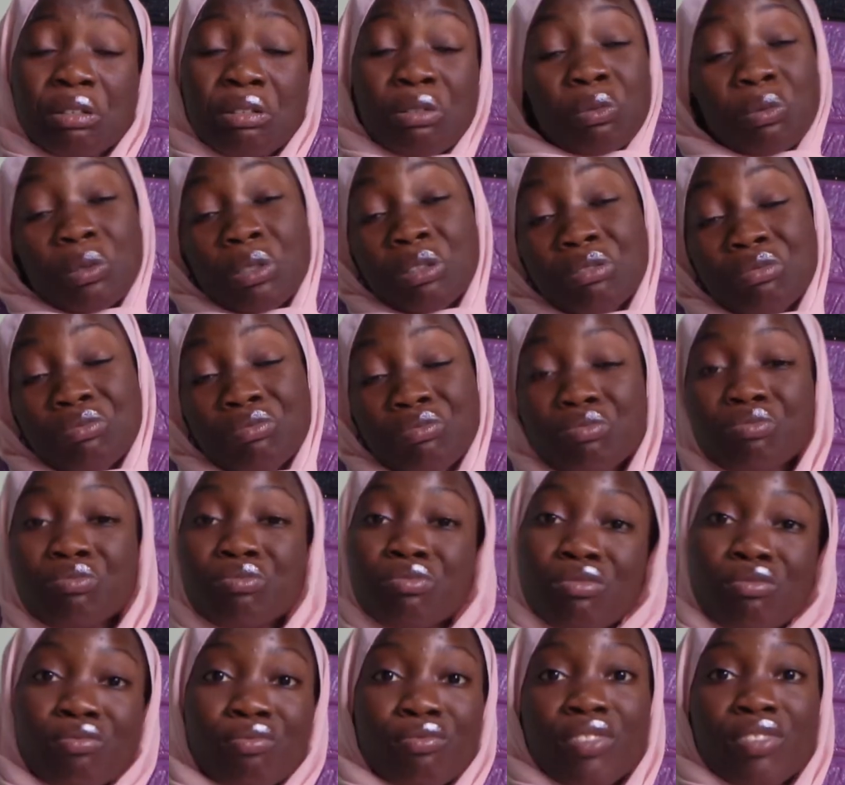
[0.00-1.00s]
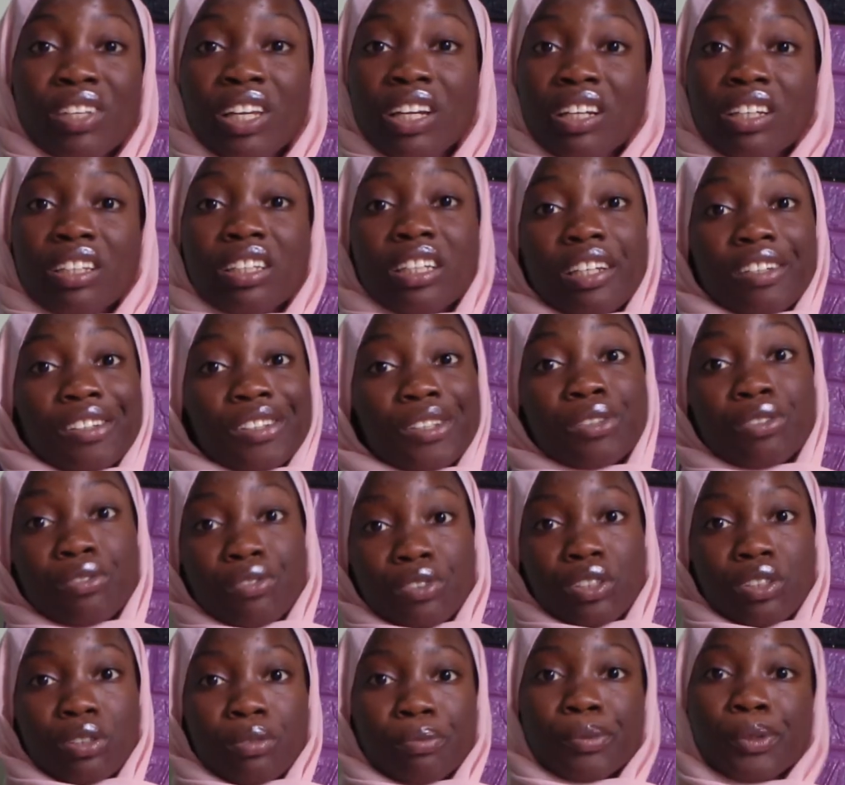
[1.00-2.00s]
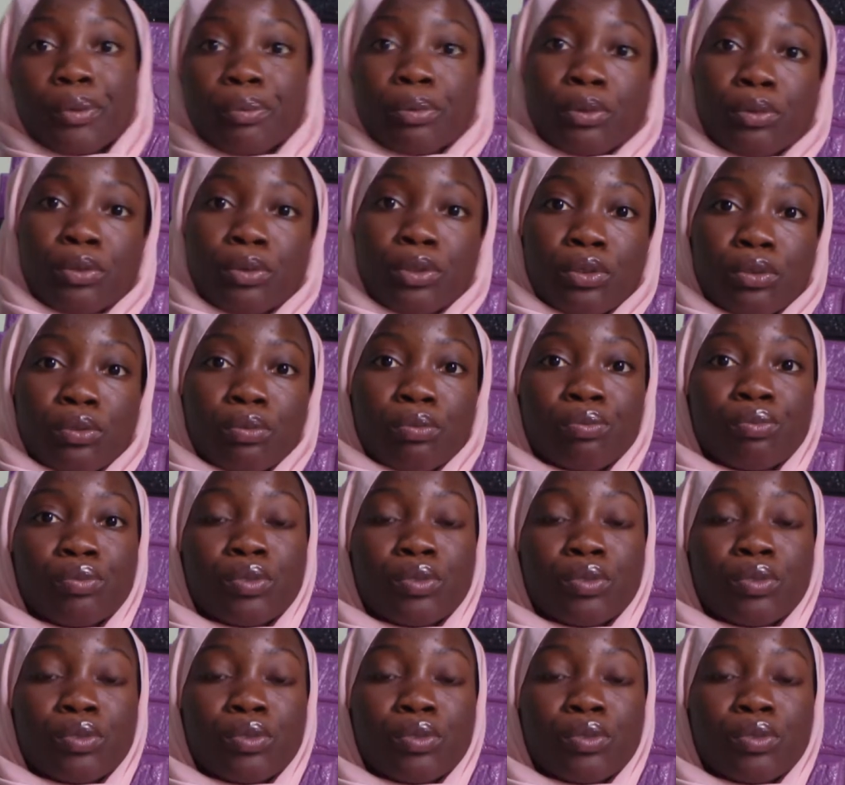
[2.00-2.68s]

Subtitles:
Well, they're useful for some people though.